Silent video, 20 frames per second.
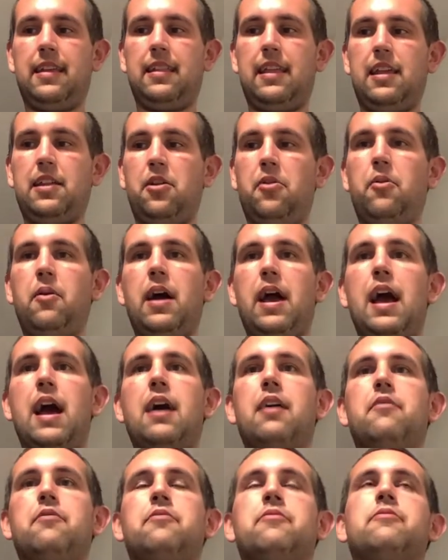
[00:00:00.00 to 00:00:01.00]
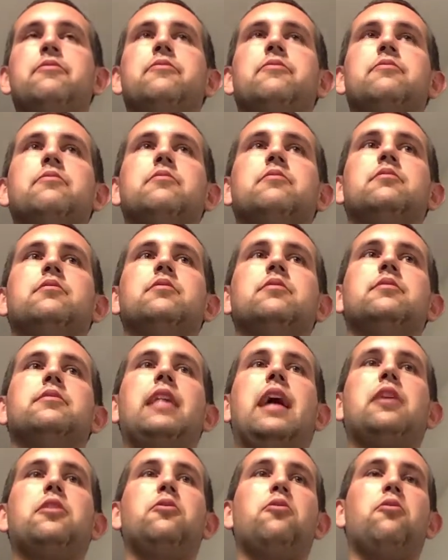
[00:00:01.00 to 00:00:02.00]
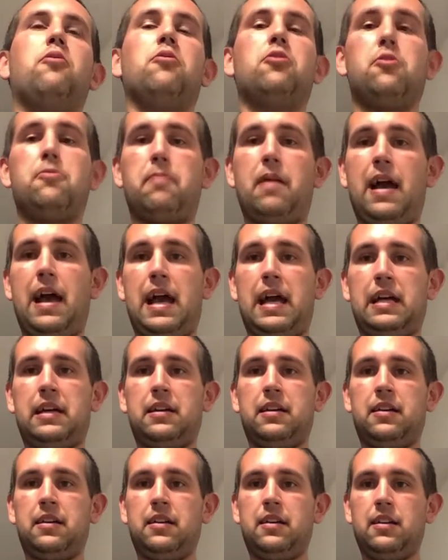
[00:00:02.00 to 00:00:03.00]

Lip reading: They don't have that quarterback,